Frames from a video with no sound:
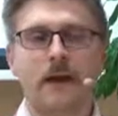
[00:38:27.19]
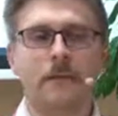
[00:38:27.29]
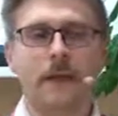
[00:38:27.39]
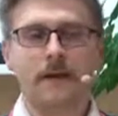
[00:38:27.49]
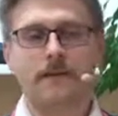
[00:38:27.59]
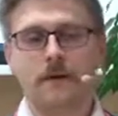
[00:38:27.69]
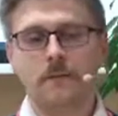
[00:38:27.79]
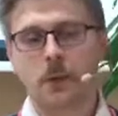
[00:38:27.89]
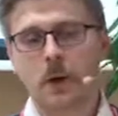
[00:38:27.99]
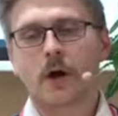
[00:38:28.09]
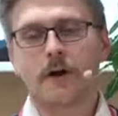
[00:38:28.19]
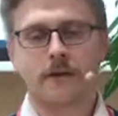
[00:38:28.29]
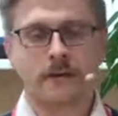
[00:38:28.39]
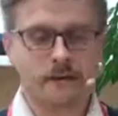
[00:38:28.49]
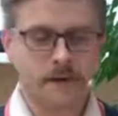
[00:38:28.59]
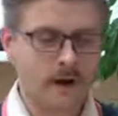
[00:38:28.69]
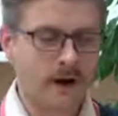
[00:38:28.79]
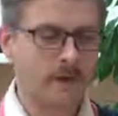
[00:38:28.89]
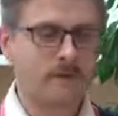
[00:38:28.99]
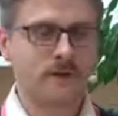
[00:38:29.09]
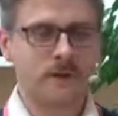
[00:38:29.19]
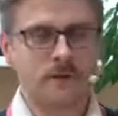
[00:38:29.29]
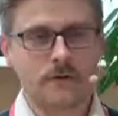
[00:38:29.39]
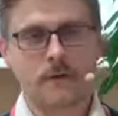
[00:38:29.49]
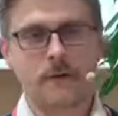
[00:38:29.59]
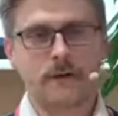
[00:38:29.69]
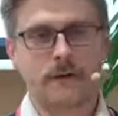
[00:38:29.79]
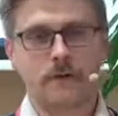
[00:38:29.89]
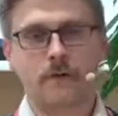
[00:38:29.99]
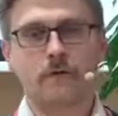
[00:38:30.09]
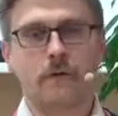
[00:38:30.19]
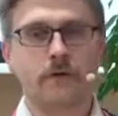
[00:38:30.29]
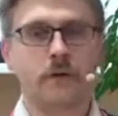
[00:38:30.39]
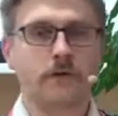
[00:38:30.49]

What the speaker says: made some charts and graphs and so on and so forth,